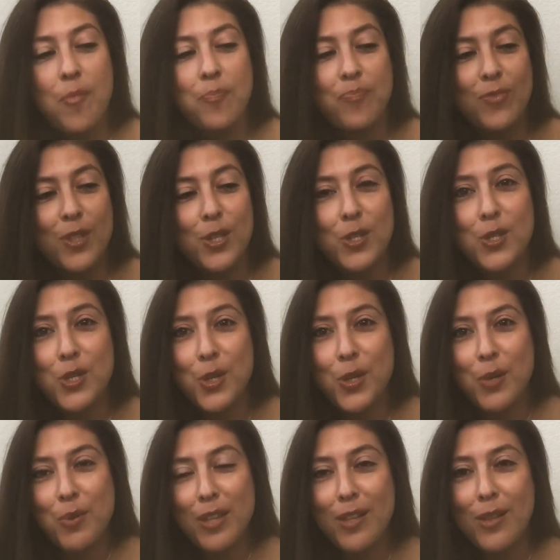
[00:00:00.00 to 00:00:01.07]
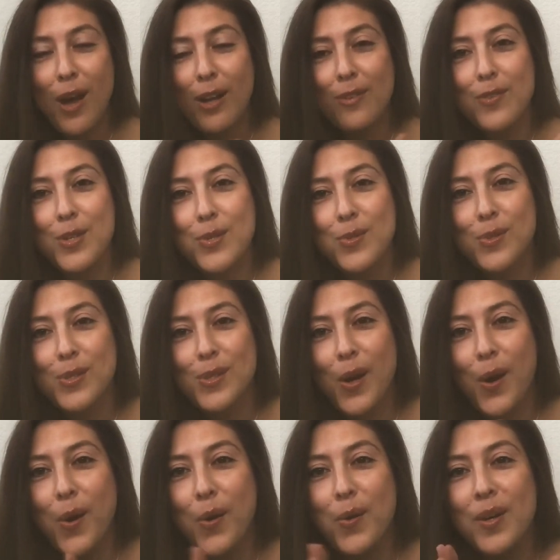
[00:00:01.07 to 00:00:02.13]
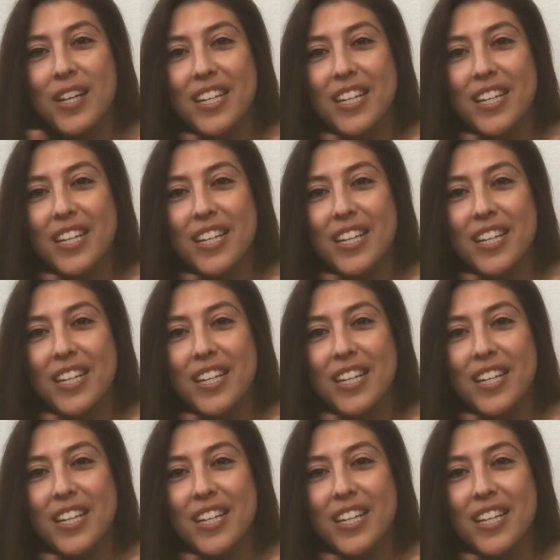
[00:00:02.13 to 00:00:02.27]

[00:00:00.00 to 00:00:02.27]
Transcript: this journey with a lot of you. So